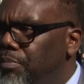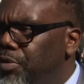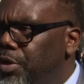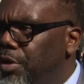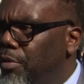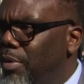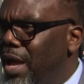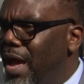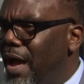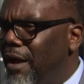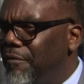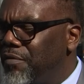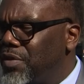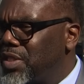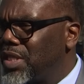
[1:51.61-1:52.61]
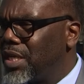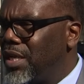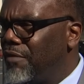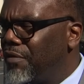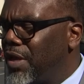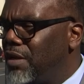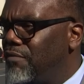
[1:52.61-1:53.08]
you know, we have
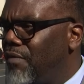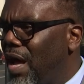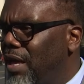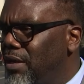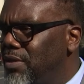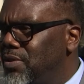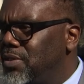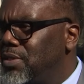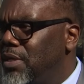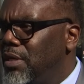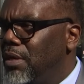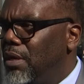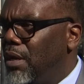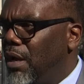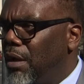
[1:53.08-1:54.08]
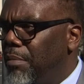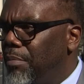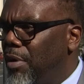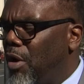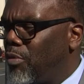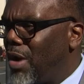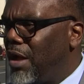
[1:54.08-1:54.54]
significant violence
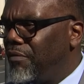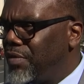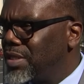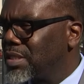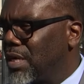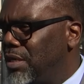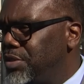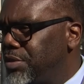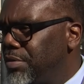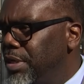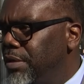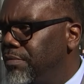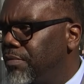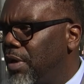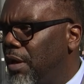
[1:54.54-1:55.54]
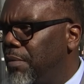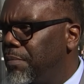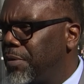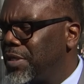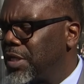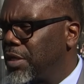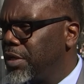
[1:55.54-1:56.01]
around this country,
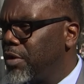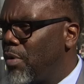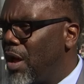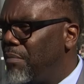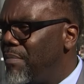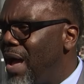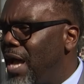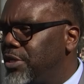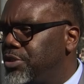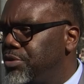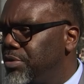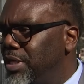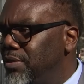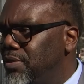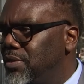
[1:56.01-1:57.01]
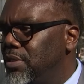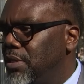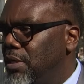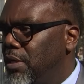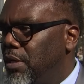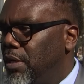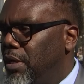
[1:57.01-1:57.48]
particularly around mass shootings.
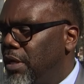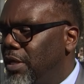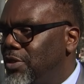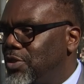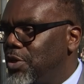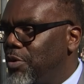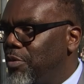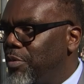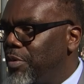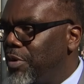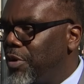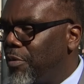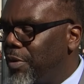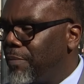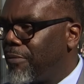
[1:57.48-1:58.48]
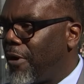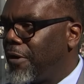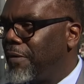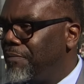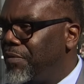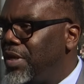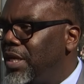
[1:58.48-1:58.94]
And so, you know, we brought
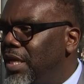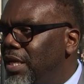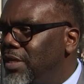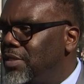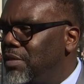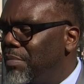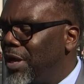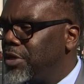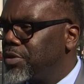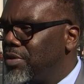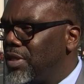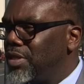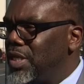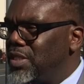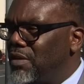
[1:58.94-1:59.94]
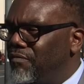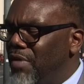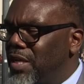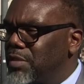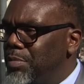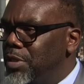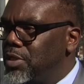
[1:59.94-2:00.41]
up the need to make sure that these
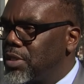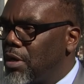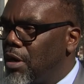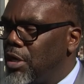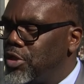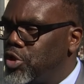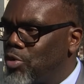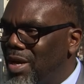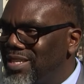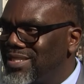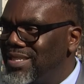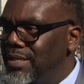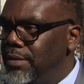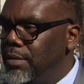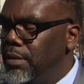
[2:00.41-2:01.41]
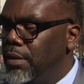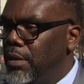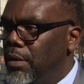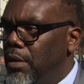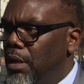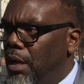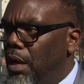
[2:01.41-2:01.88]
investments are addressing
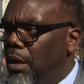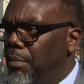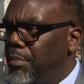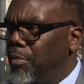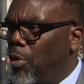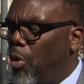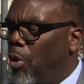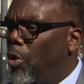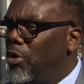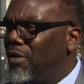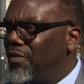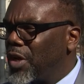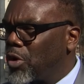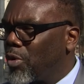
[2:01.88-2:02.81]
um, all of the